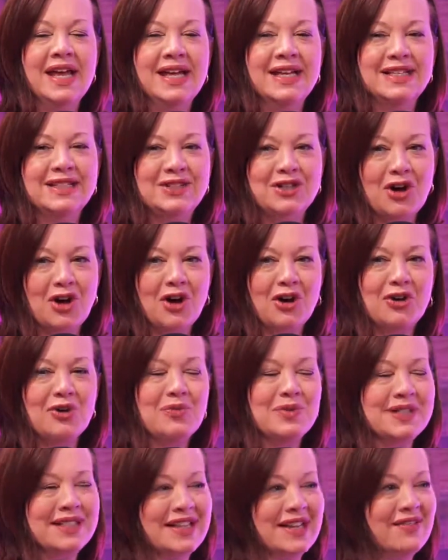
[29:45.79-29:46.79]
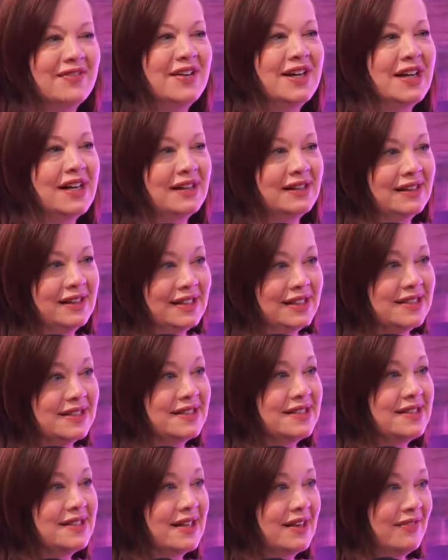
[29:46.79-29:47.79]
his daughter was given a
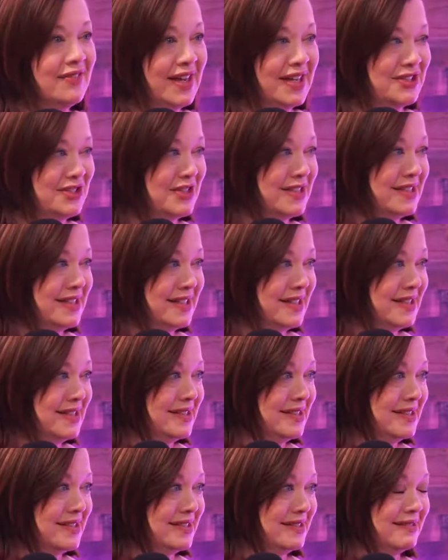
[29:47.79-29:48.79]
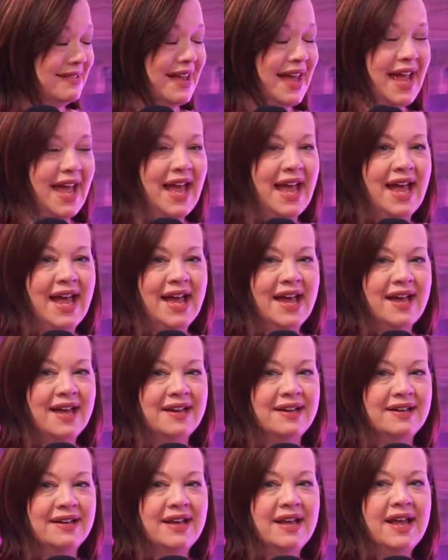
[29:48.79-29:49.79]
list of agencies
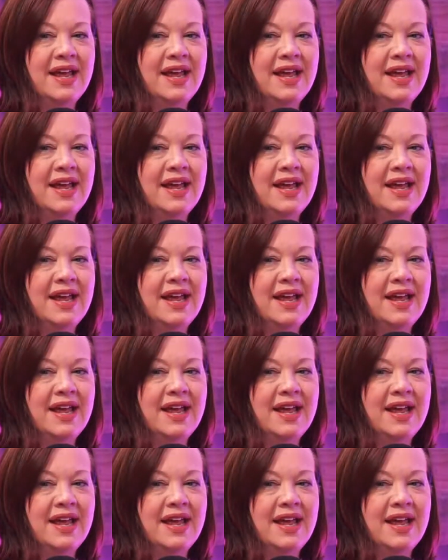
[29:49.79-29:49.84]
and